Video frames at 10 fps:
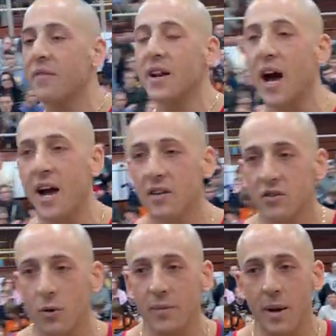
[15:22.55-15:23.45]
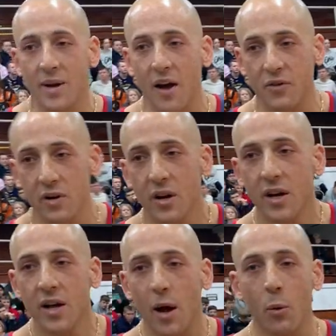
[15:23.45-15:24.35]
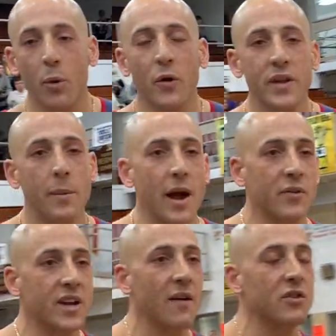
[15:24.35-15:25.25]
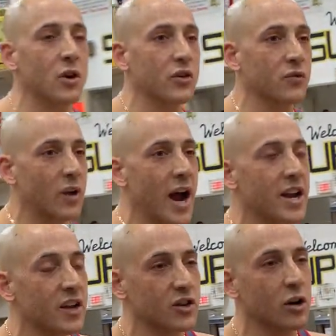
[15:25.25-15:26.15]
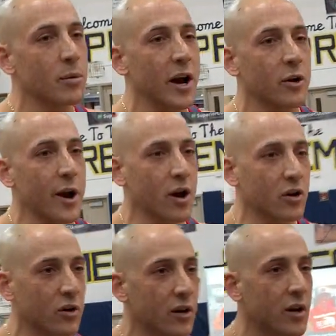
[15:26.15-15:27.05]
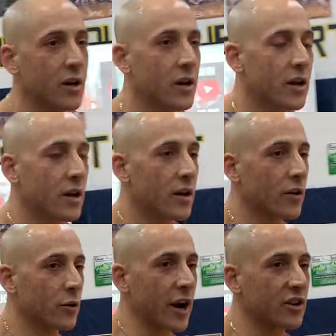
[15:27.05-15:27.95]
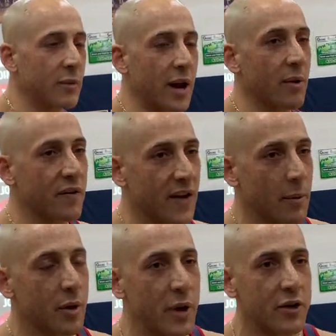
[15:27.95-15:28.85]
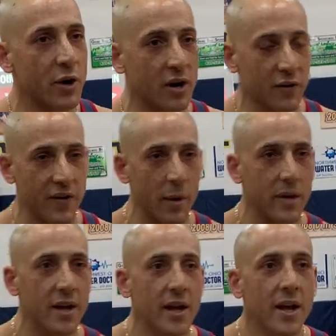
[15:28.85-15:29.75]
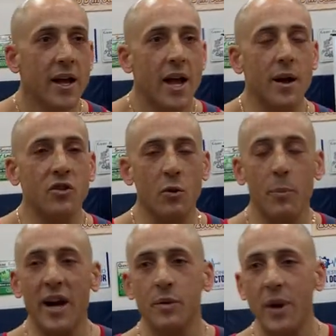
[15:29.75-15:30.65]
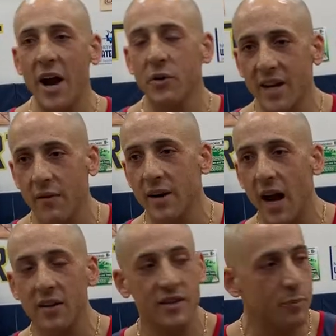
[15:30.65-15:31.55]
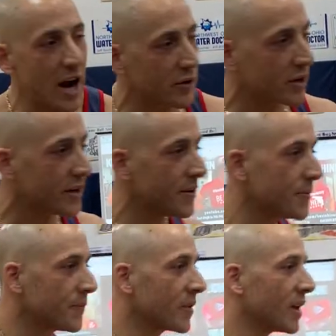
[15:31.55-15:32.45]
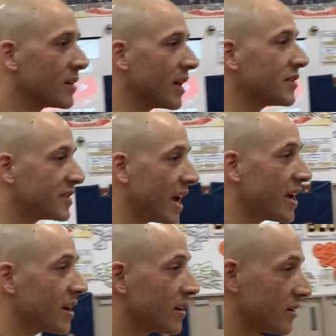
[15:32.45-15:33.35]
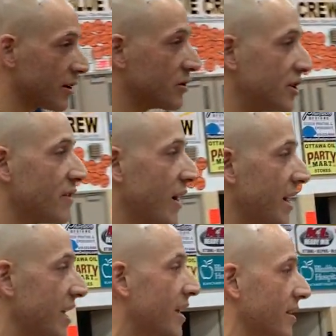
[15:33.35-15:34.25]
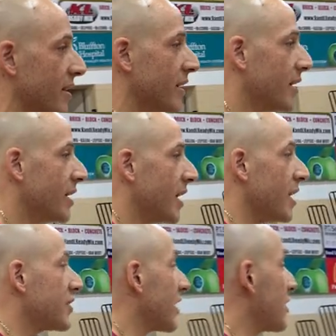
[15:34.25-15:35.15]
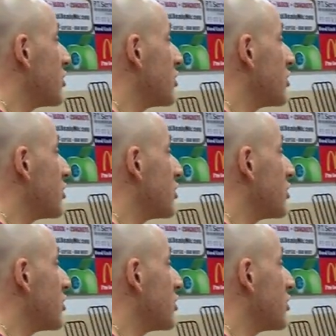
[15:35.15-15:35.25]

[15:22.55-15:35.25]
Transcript: Kevin Hines, who I'm named after, and we're both named after Kevin Joseph Ryan, his uncle, my great uncle, the greatest man in my family, the patriarch of the family. And she went back to Patrick Kevin Hines and said, Patrick, let's take little Giovanni in. And he said,